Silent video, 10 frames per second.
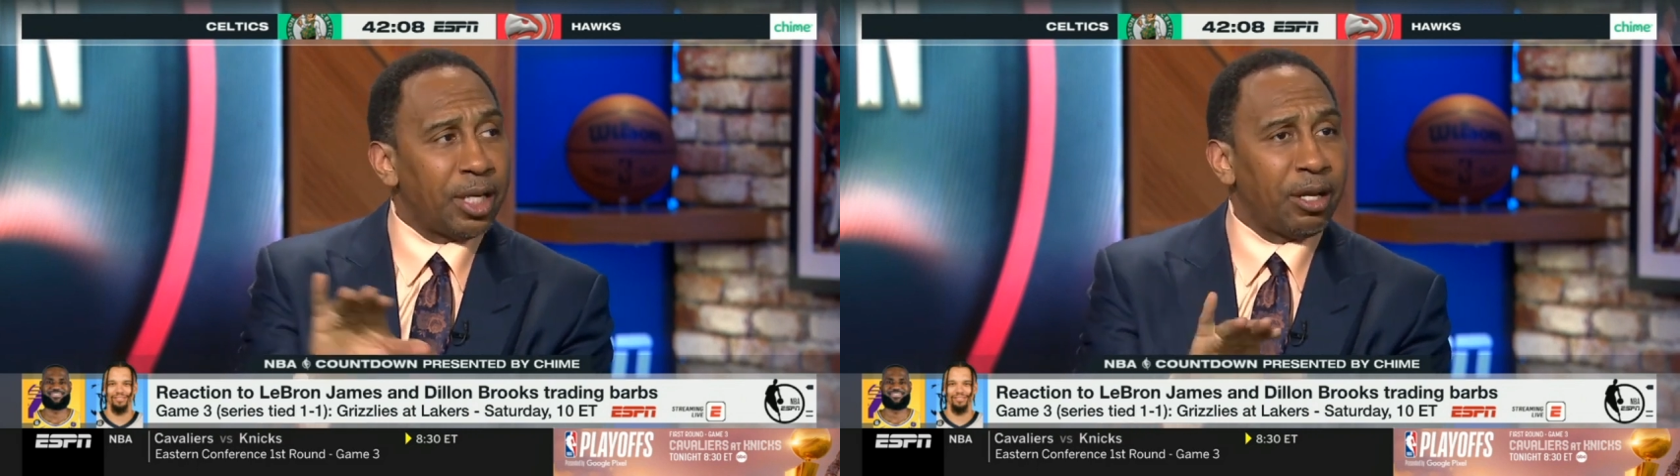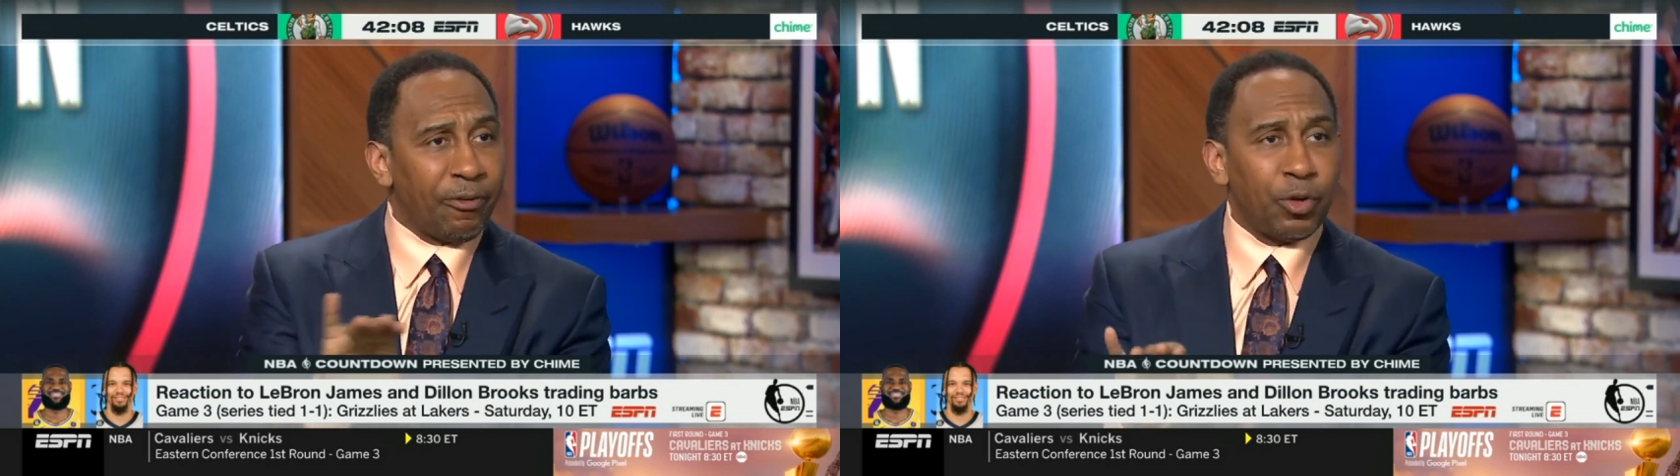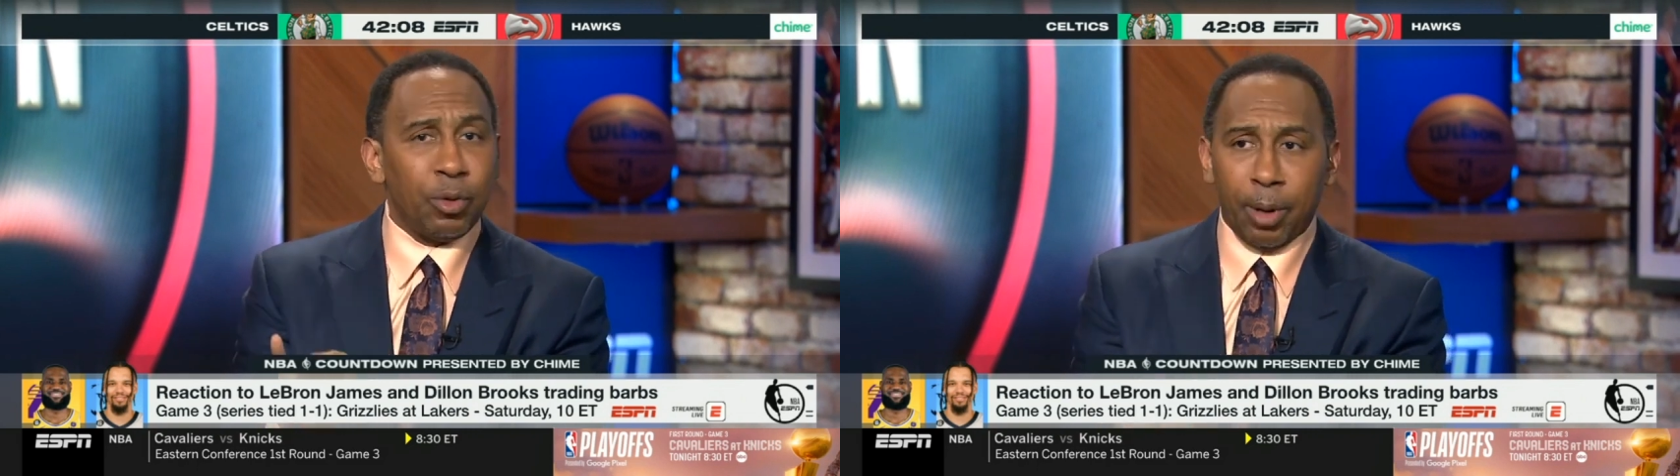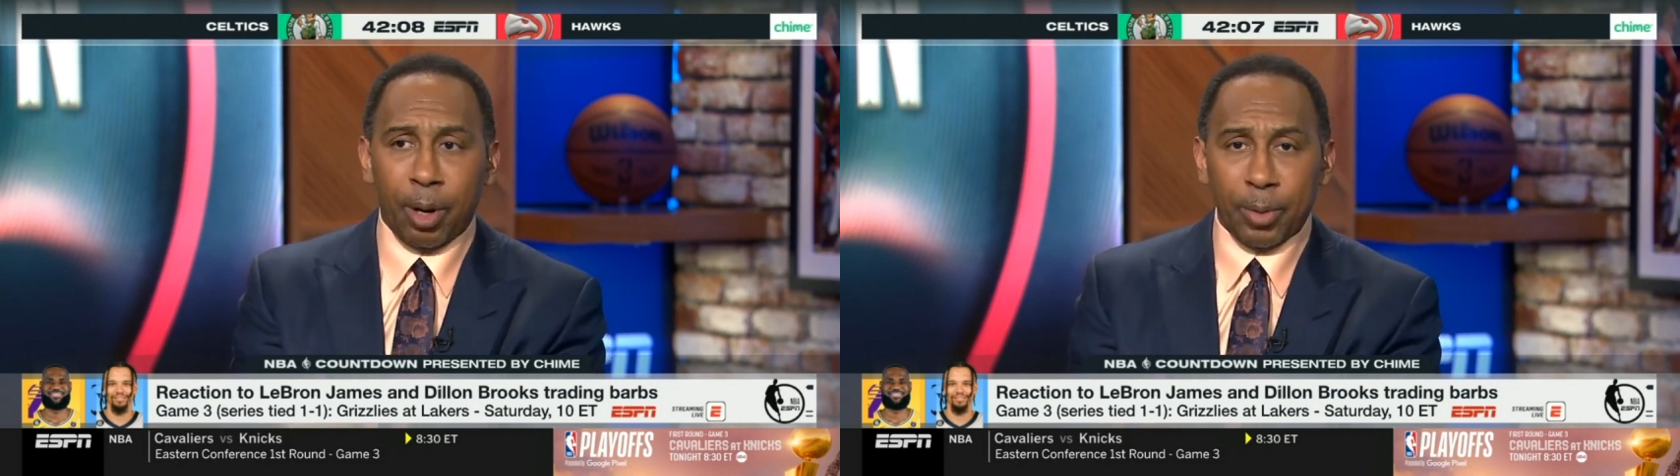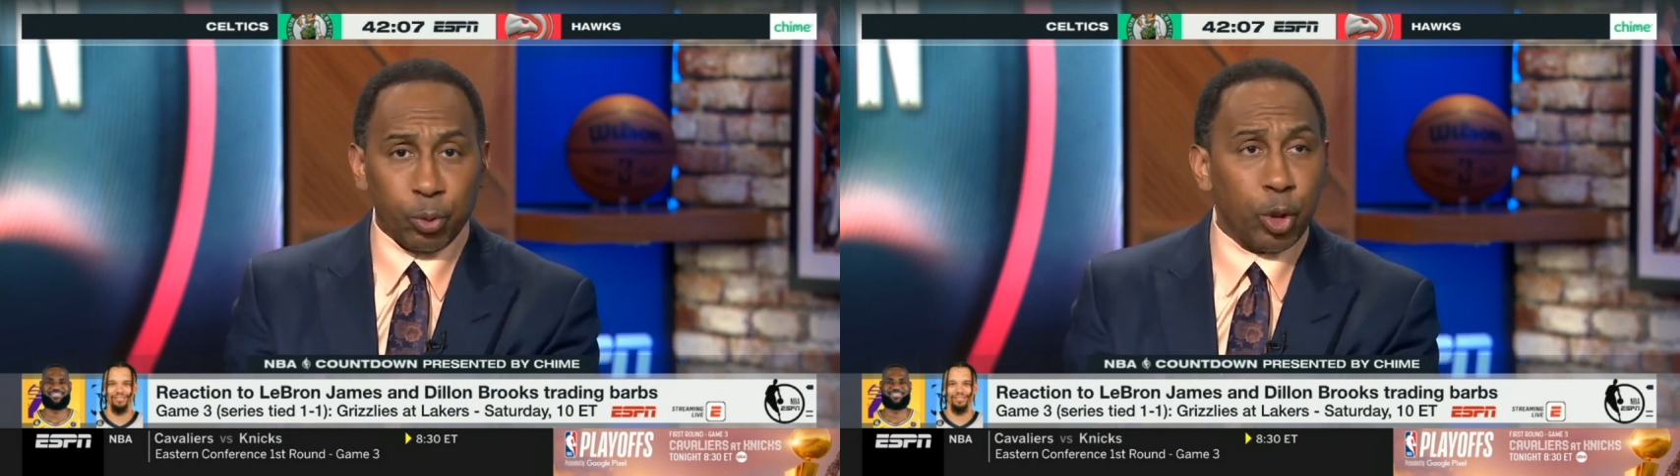in a few
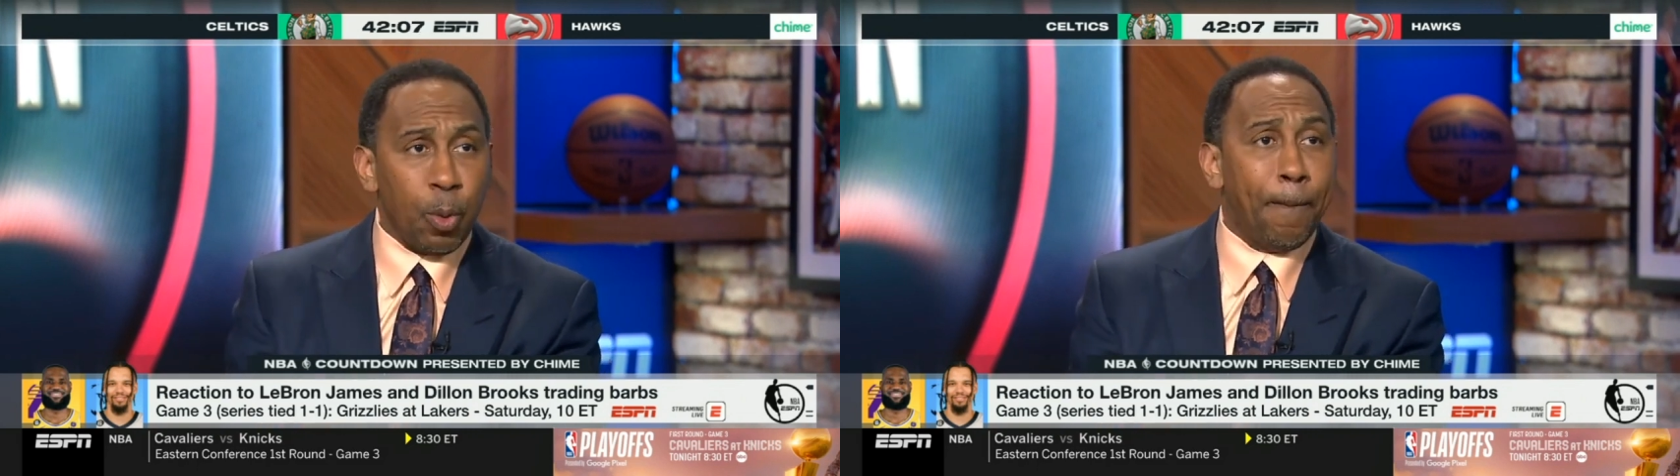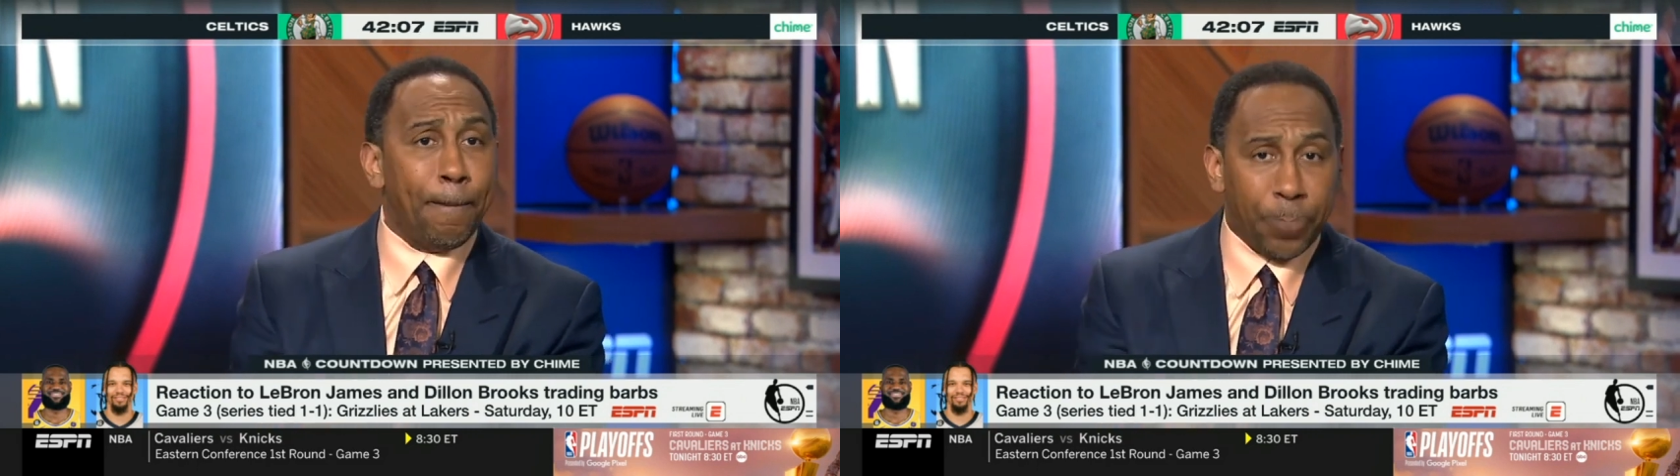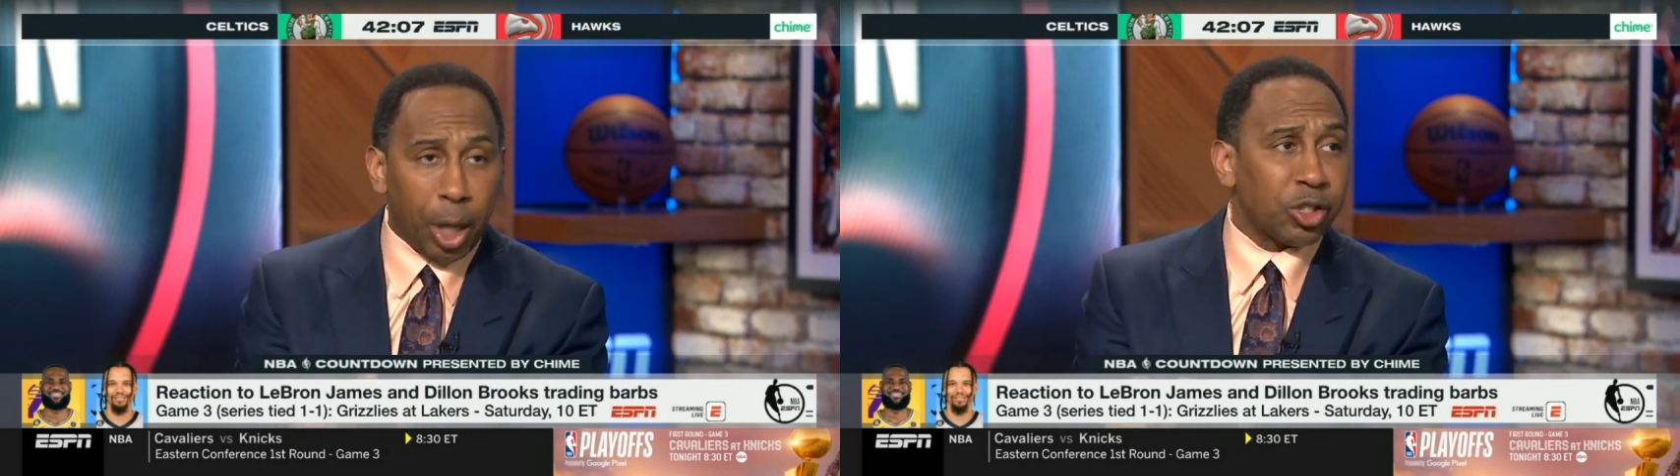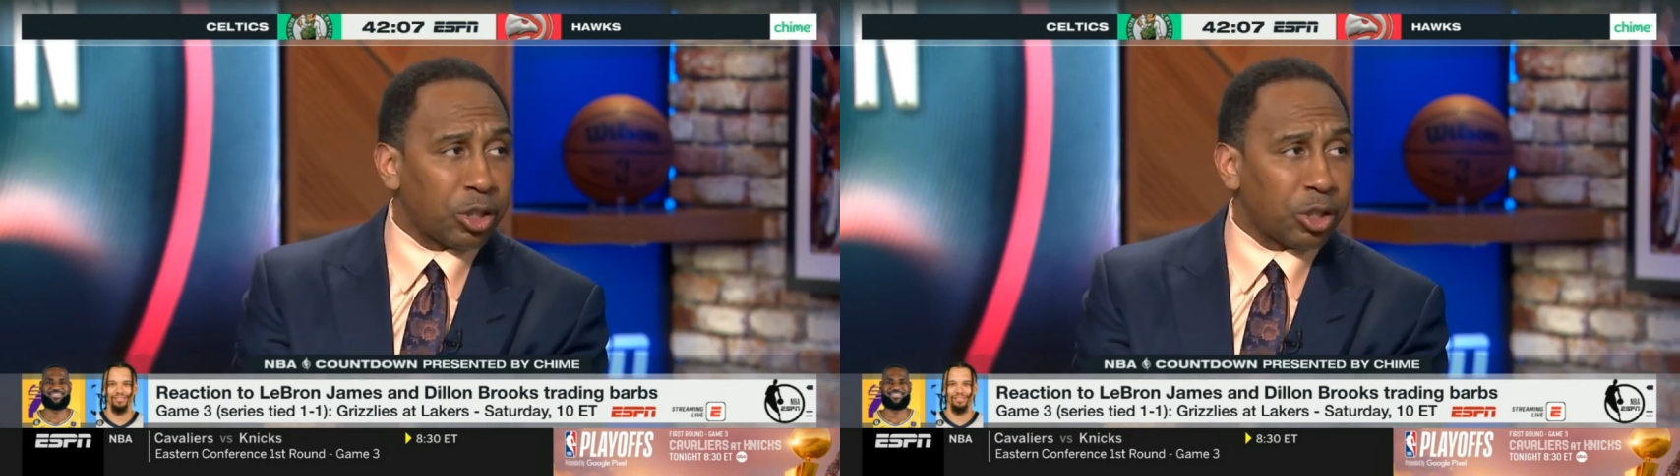moments where you bust